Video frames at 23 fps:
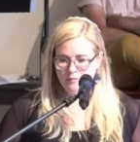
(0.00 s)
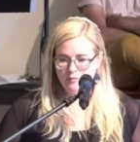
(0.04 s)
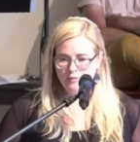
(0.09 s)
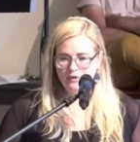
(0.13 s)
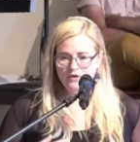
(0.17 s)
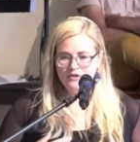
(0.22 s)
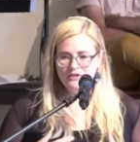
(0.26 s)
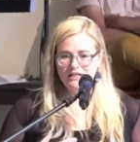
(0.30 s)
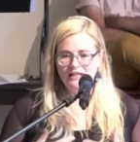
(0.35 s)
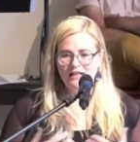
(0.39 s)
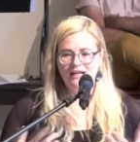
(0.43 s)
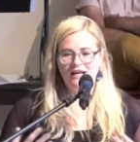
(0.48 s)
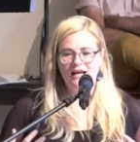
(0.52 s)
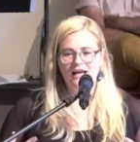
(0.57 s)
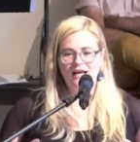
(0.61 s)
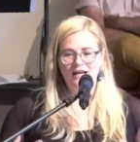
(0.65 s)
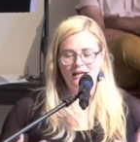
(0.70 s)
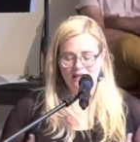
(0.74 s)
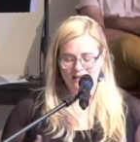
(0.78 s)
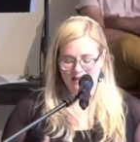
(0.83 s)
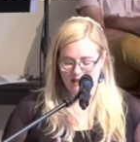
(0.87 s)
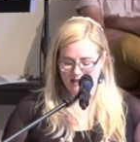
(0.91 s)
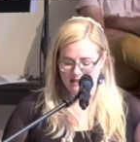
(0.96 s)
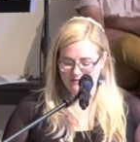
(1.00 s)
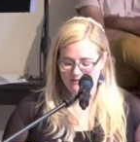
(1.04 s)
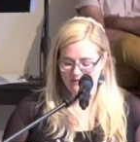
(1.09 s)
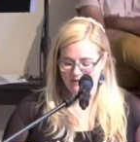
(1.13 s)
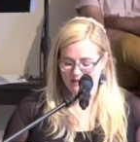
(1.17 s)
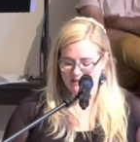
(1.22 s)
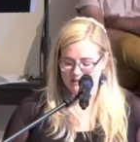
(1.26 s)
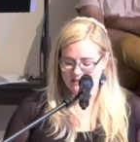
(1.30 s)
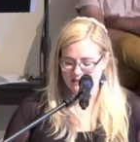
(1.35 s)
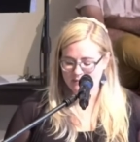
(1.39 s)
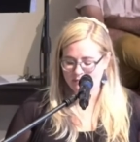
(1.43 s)
Personally, I connect
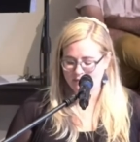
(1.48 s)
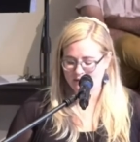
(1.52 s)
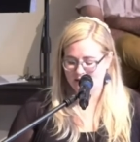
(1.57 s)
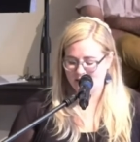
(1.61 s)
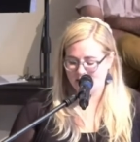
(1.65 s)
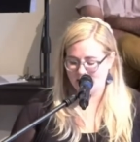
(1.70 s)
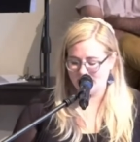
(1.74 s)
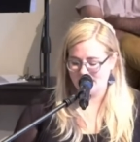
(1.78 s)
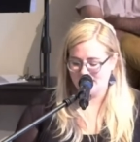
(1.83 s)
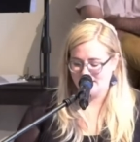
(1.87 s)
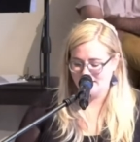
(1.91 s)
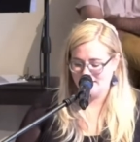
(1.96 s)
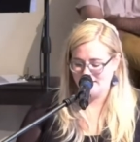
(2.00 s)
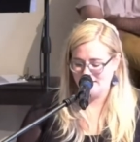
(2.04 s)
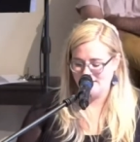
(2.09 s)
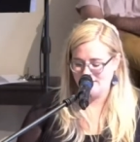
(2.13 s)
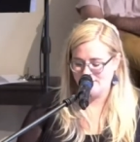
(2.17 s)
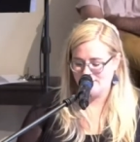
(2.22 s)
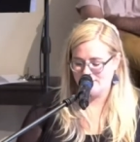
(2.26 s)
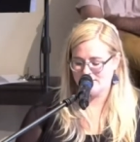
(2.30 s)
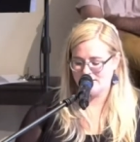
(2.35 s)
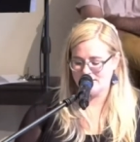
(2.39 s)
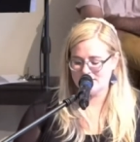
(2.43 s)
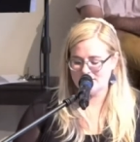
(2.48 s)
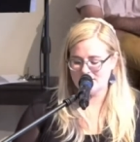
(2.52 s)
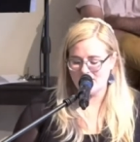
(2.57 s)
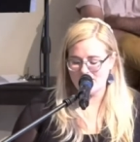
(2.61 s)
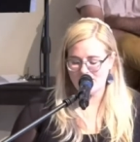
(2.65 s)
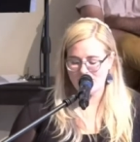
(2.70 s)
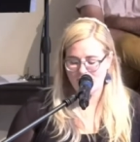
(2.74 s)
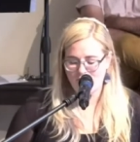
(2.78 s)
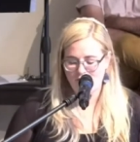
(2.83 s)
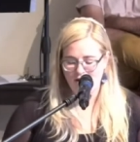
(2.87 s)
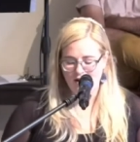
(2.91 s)
very deeply with the
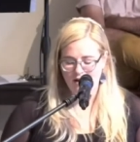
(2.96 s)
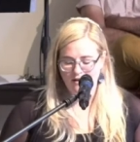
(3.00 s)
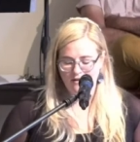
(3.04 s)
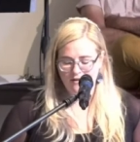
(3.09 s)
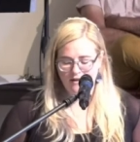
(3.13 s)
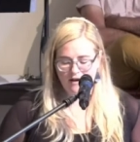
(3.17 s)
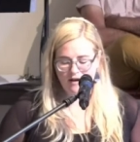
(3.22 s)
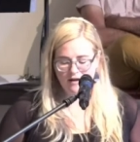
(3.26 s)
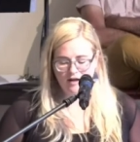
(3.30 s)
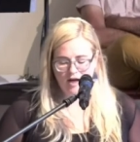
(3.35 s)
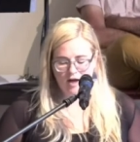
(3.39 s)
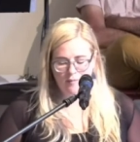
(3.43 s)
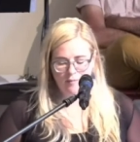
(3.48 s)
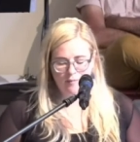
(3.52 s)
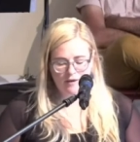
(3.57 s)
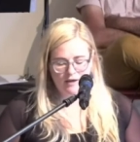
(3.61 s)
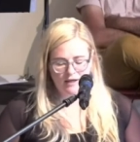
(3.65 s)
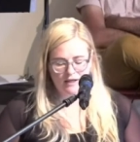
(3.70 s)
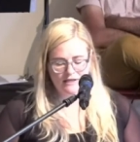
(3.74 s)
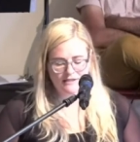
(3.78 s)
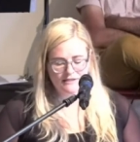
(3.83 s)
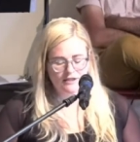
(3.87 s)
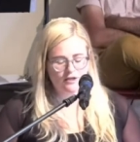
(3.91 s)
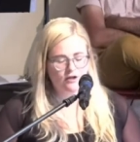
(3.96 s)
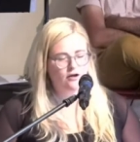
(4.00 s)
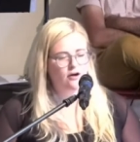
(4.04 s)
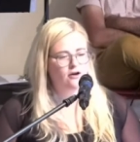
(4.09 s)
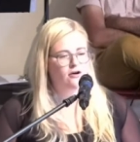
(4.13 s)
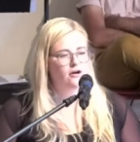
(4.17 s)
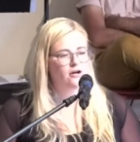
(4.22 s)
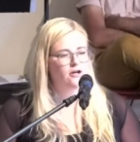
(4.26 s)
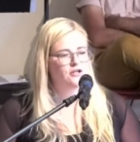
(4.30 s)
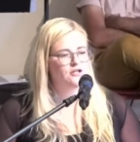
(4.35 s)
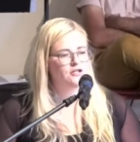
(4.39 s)
suffering that accompanies the
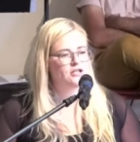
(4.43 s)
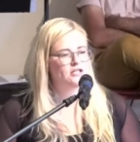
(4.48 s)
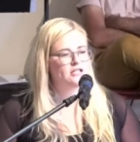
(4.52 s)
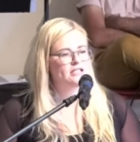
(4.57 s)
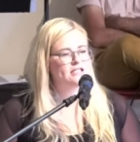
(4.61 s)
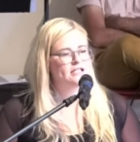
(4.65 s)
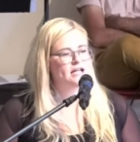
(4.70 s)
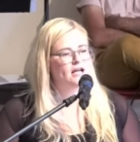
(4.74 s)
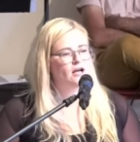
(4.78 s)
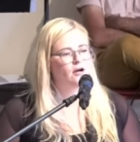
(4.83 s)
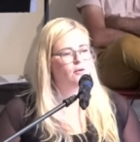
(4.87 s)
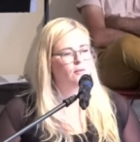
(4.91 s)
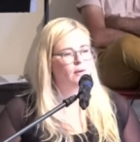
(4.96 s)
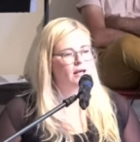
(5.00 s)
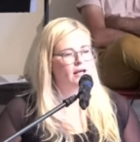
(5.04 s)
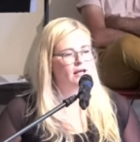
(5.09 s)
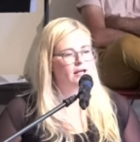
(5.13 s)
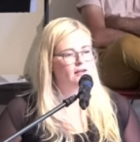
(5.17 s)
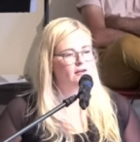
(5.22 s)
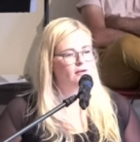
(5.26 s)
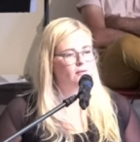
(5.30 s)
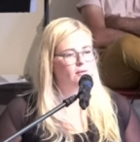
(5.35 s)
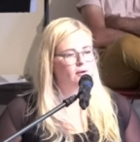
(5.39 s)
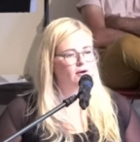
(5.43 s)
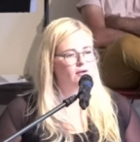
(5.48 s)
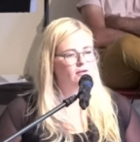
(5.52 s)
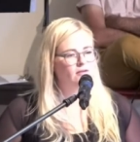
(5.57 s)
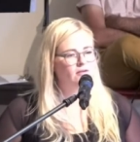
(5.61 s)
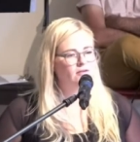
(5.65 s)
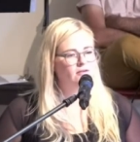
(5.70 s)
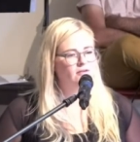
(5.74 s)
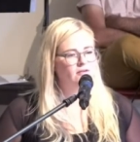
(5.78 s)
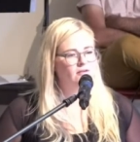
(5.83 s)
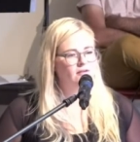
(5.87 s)
courage to stay awake in the
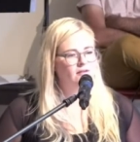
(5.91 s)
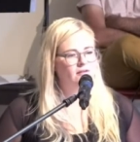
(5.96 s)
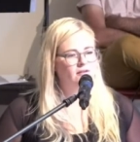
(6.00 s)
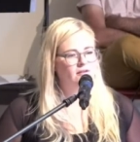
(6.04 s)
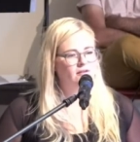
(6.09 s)
world.